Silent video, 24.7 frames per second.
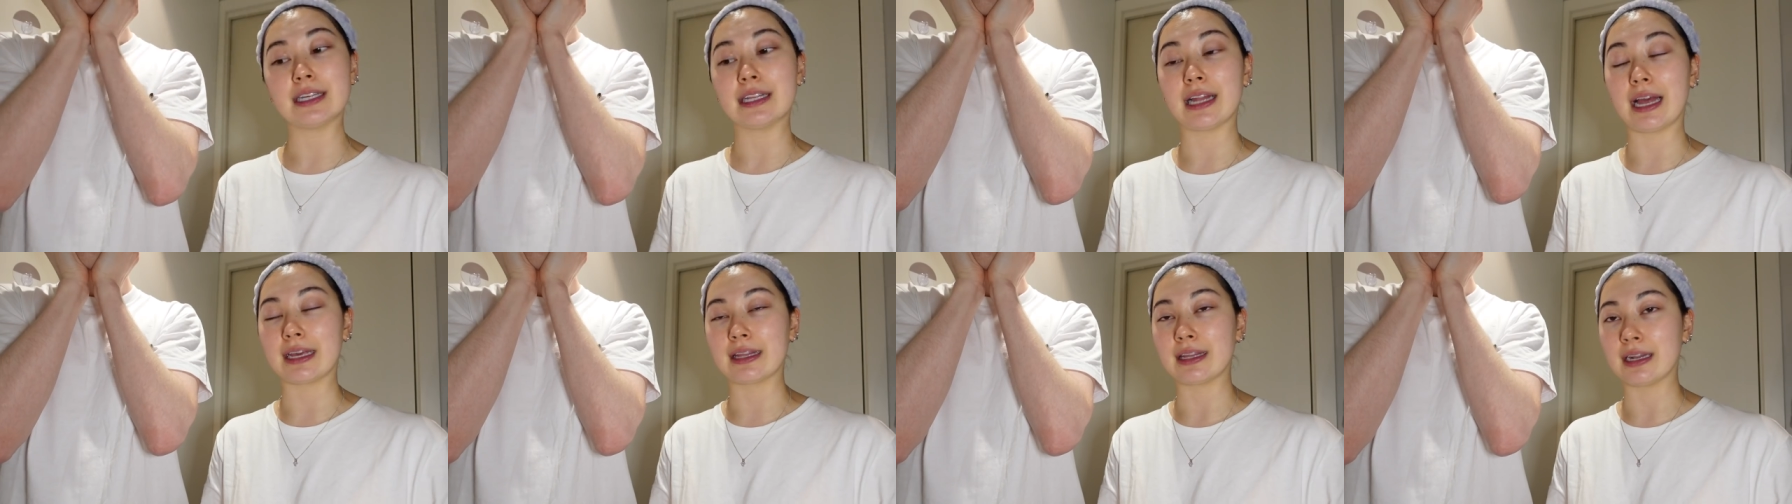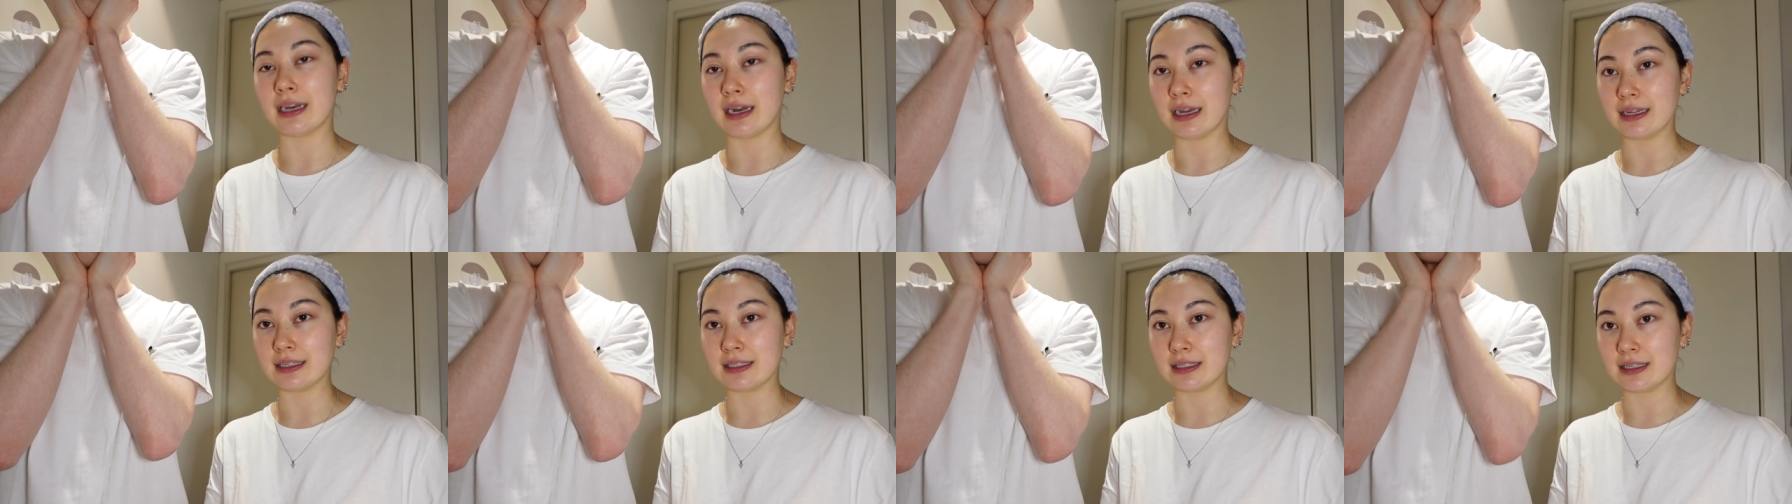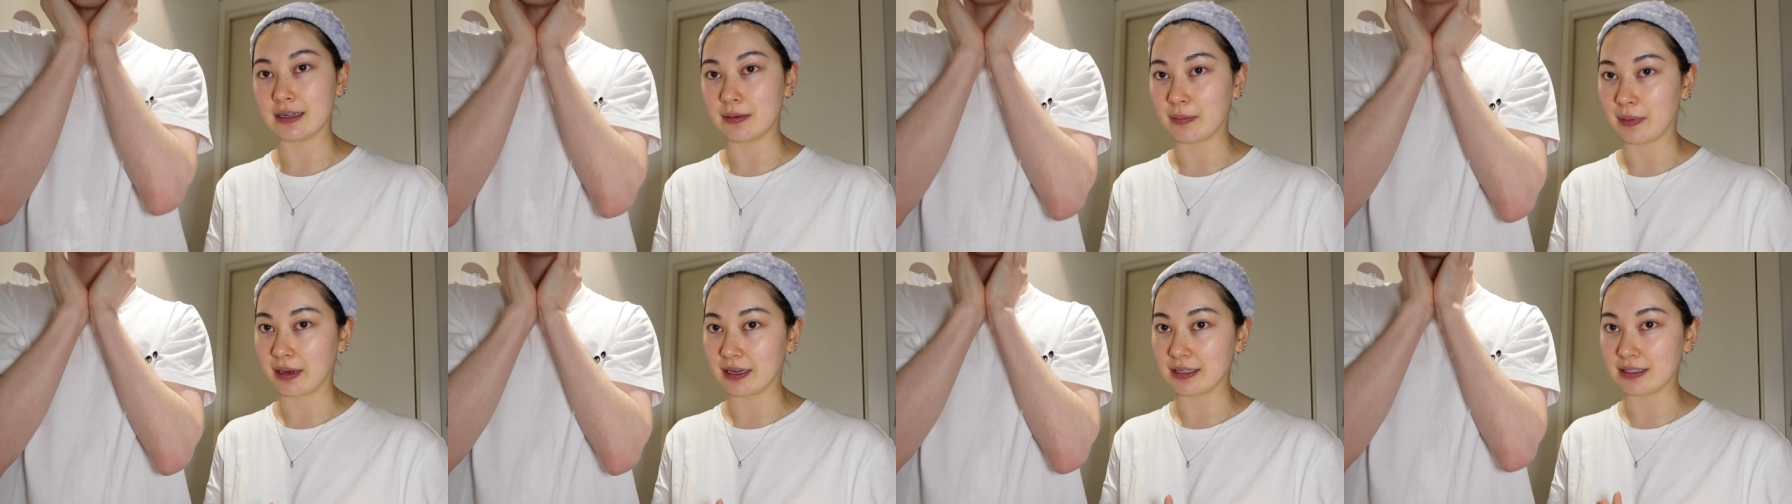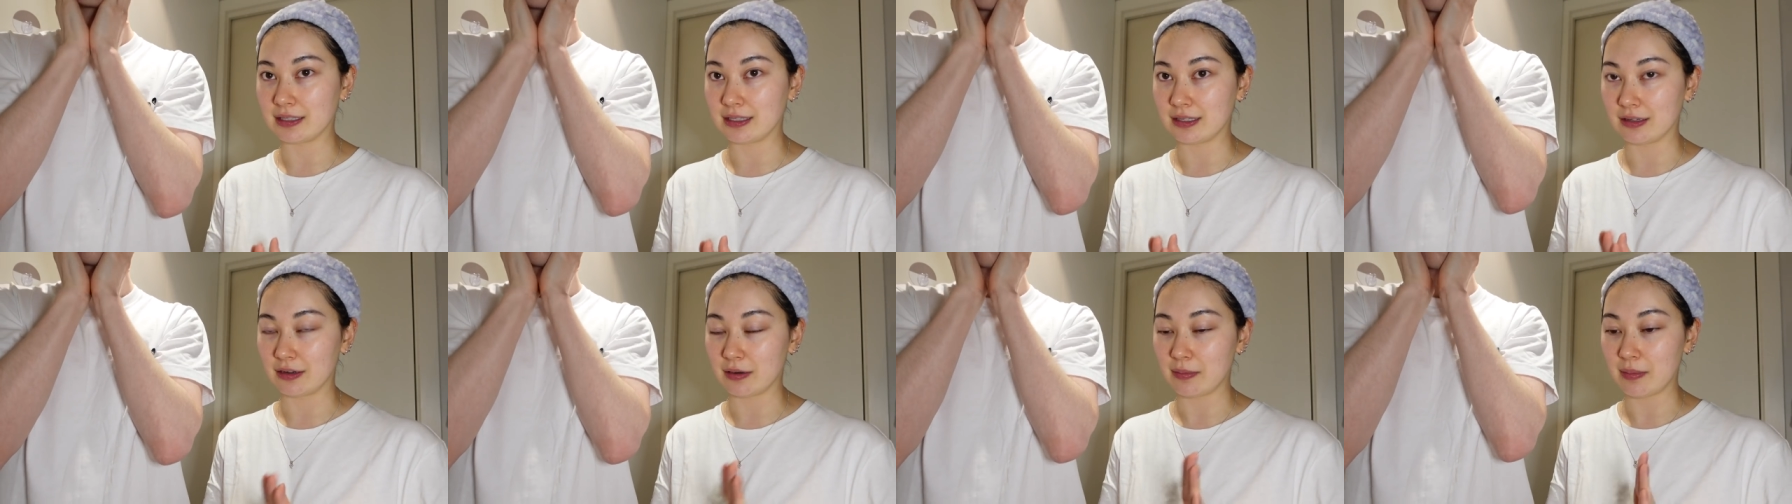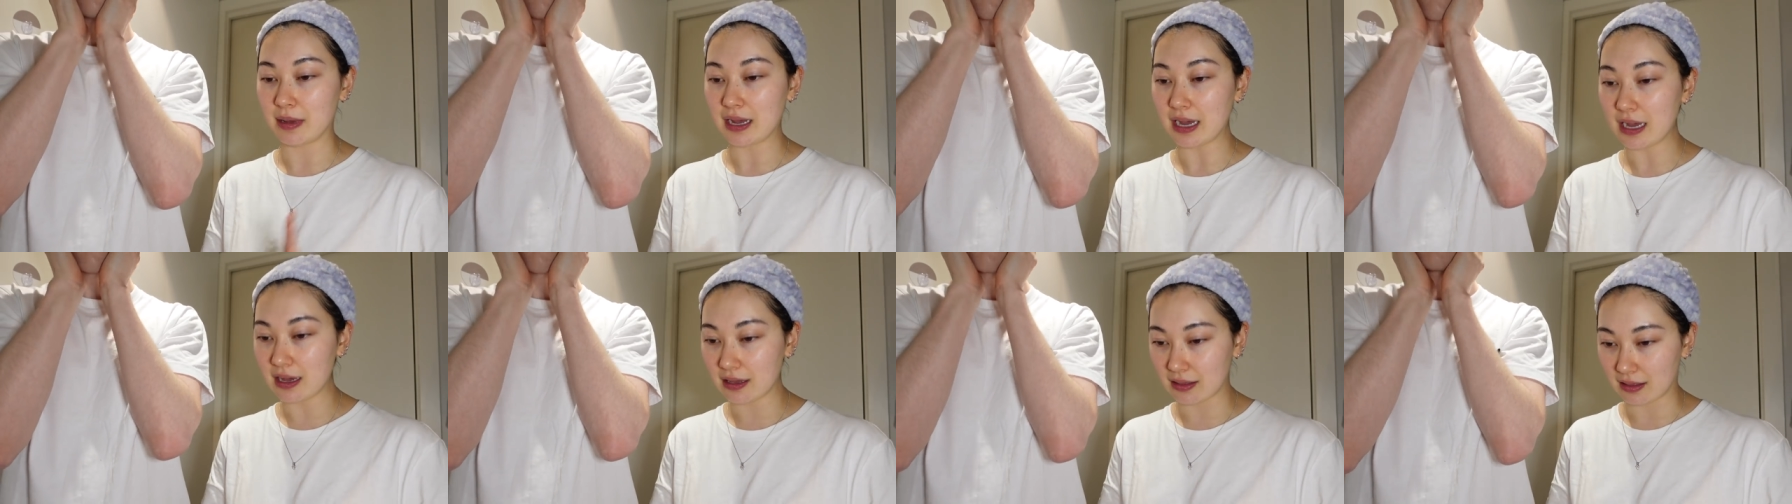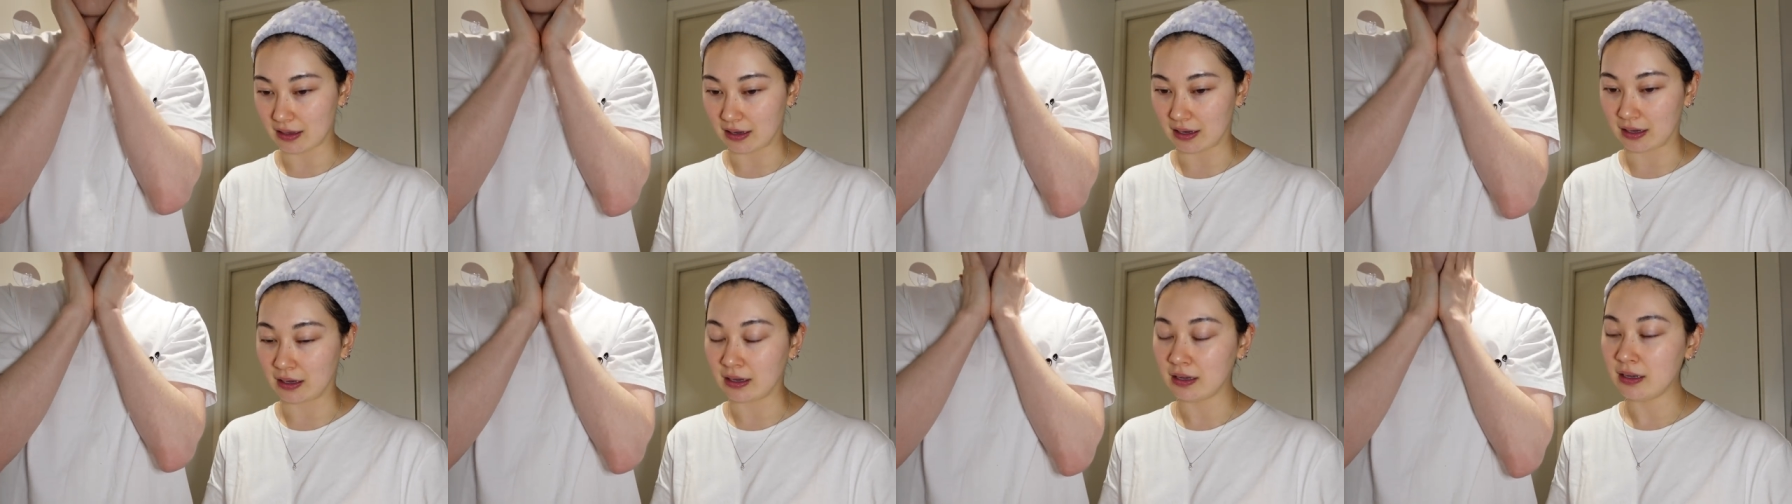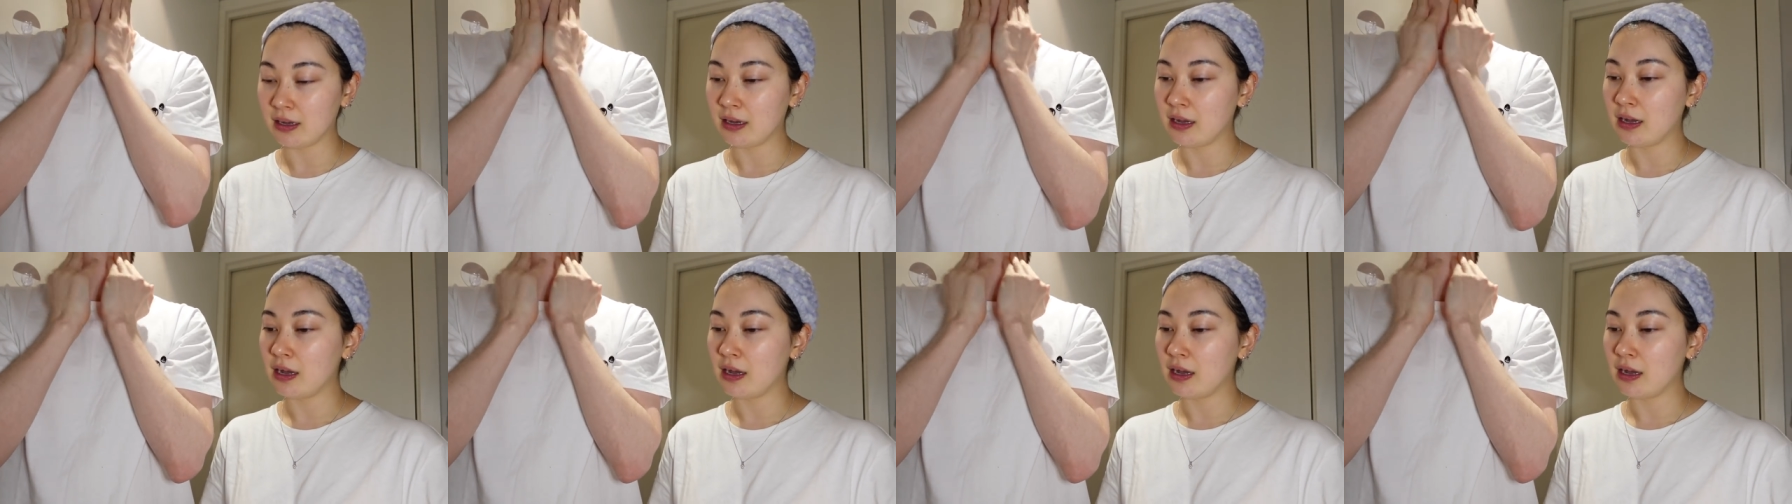like the niacinamide serum either